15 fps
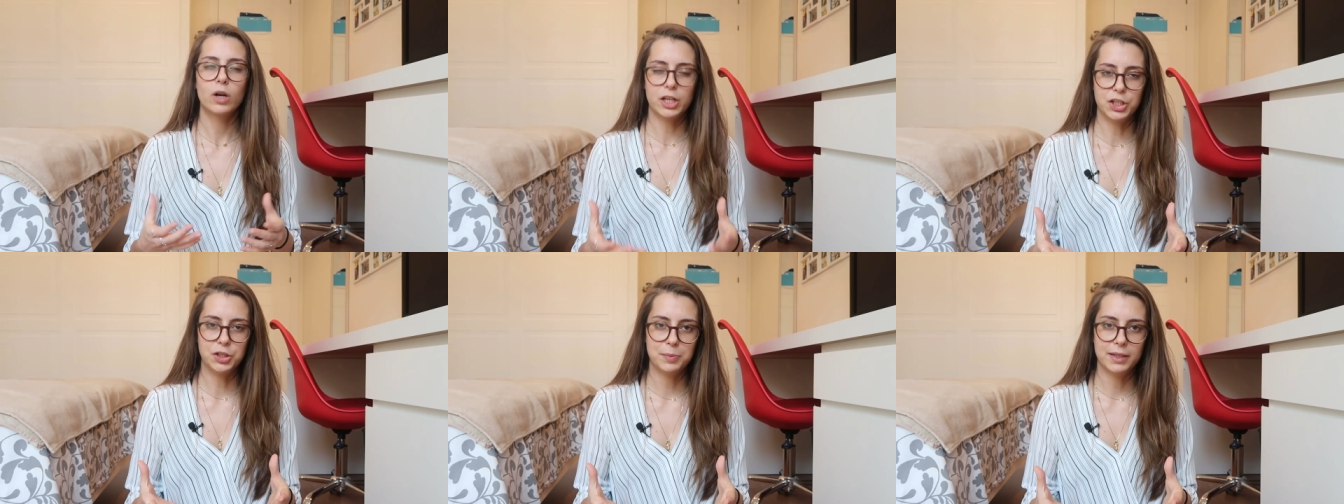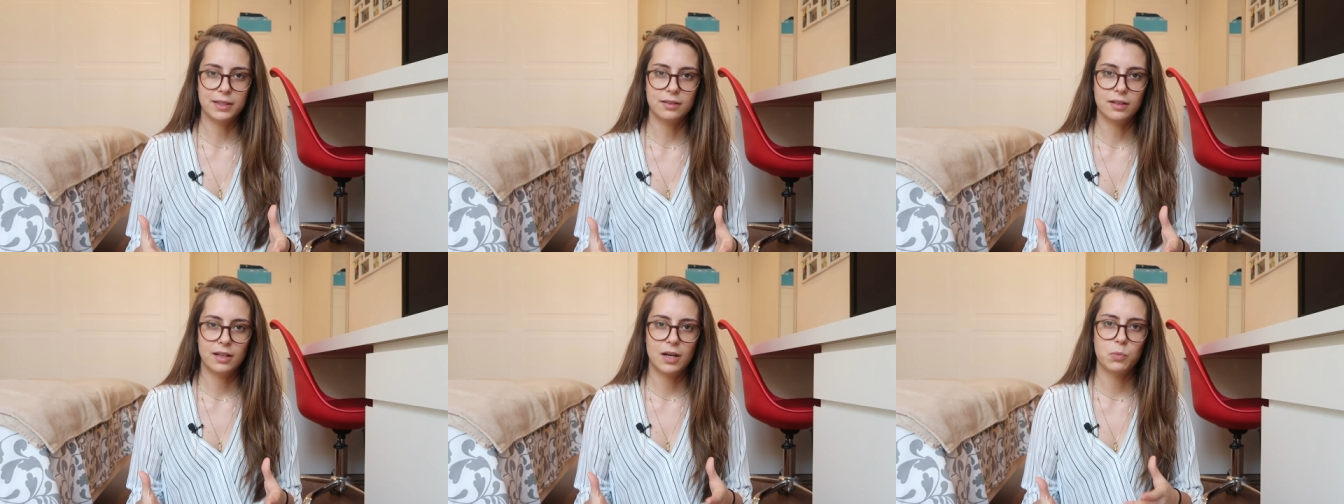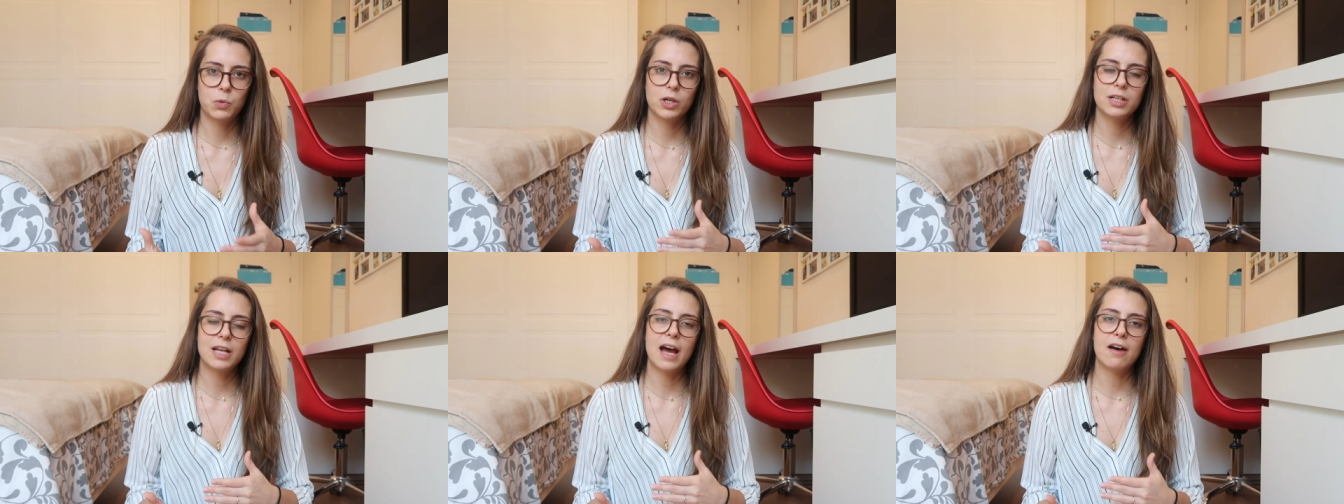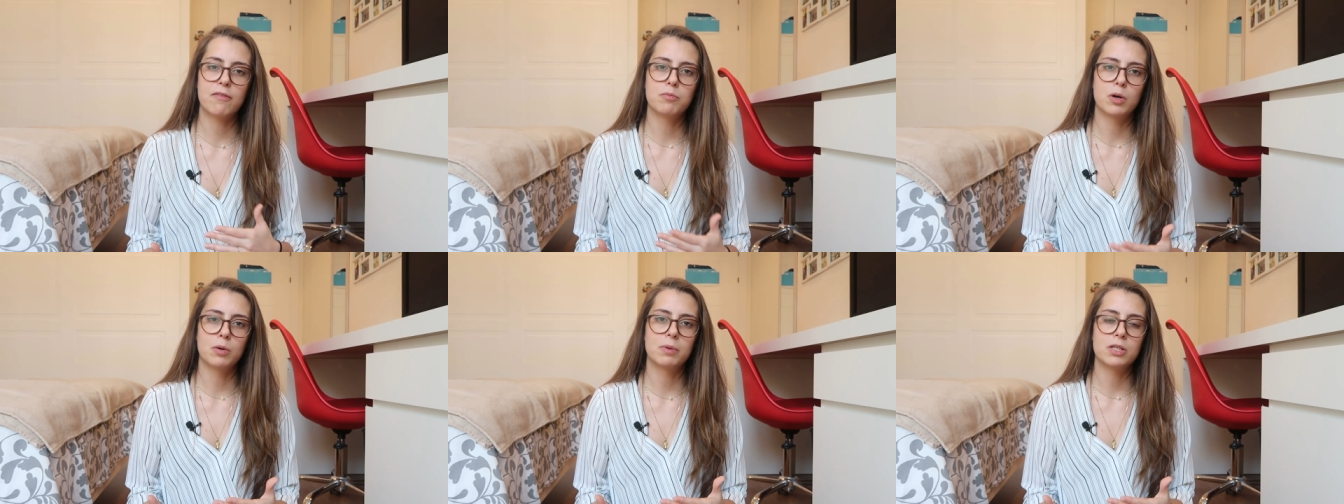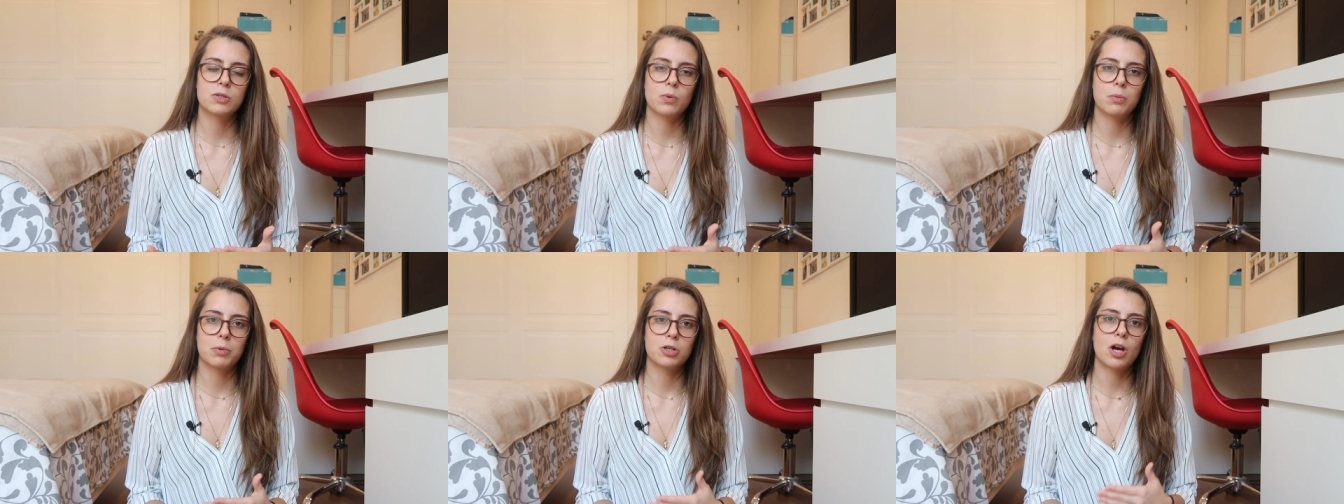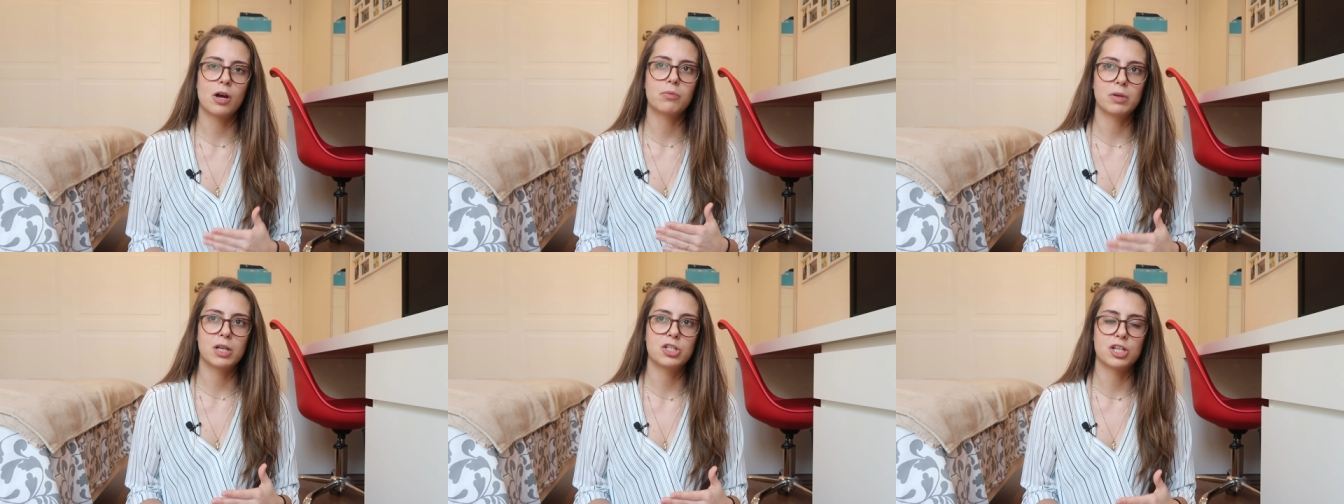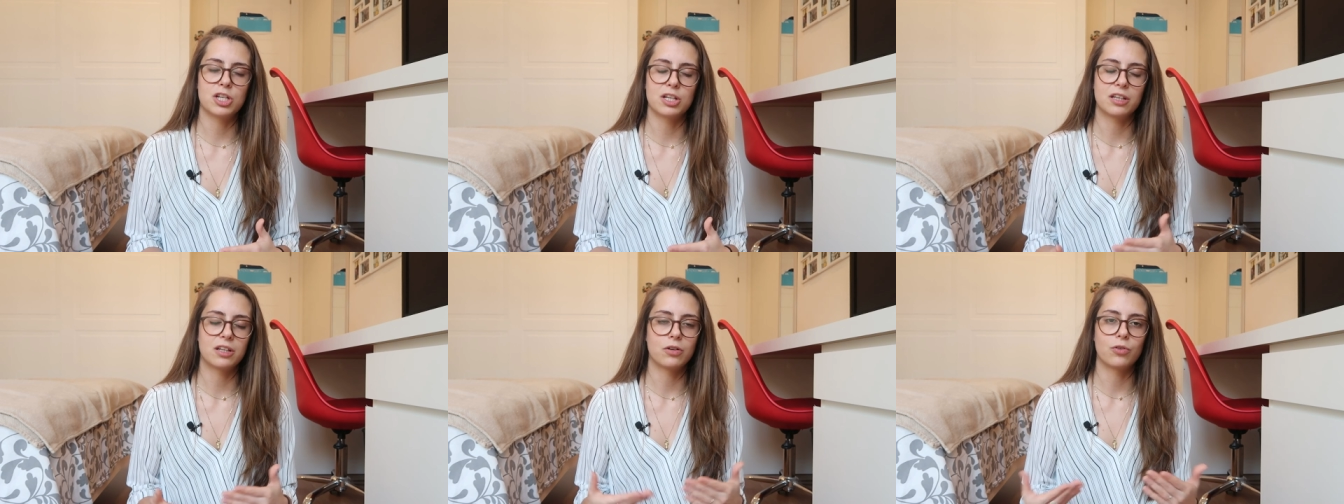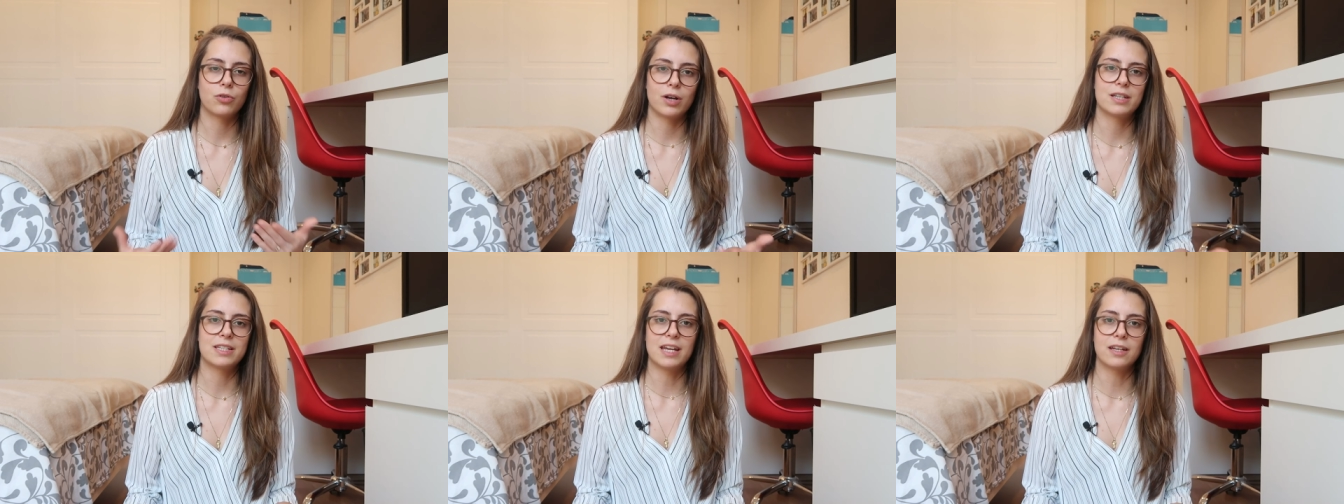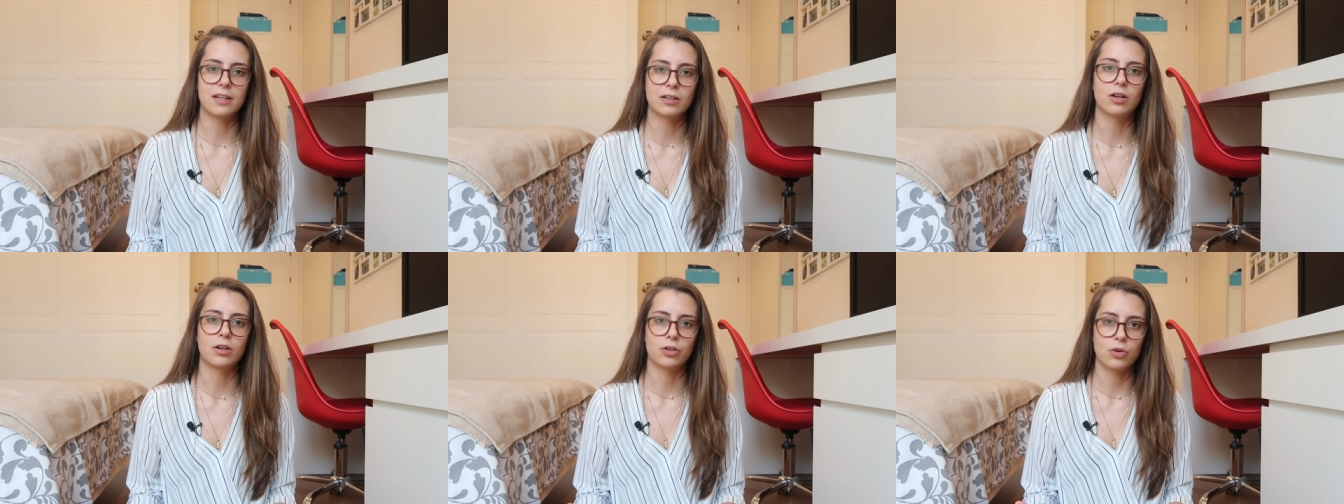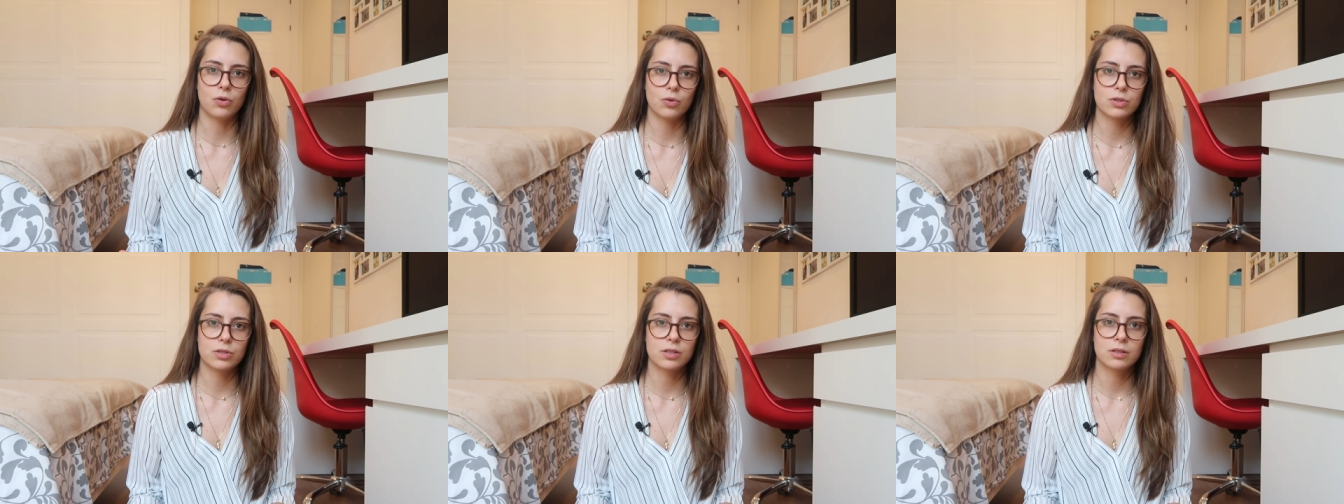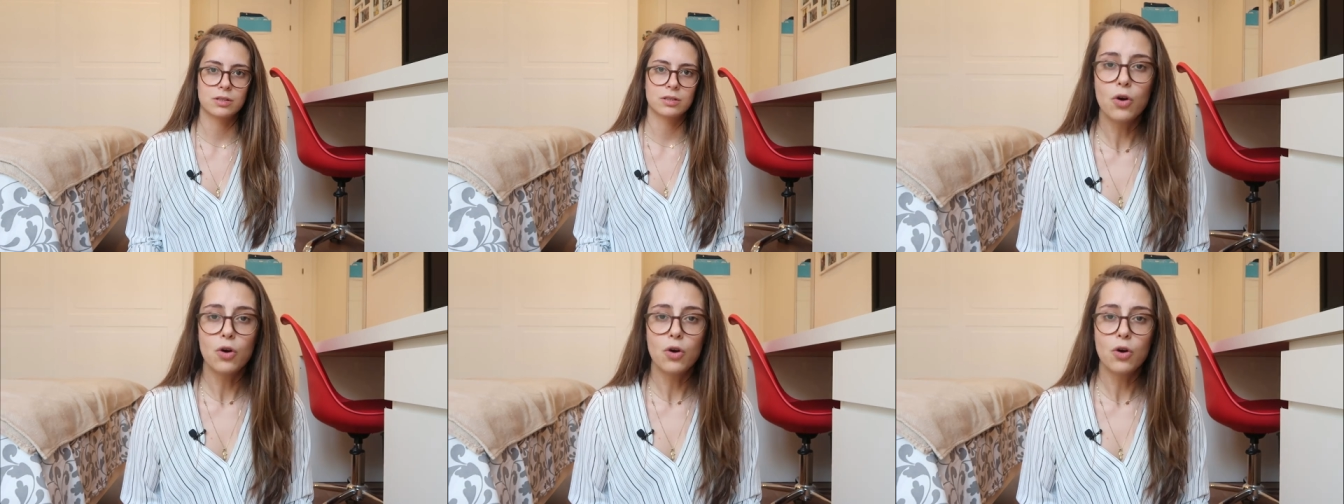We're human and we're gonna have moments where we're not reaching or attaining our goals.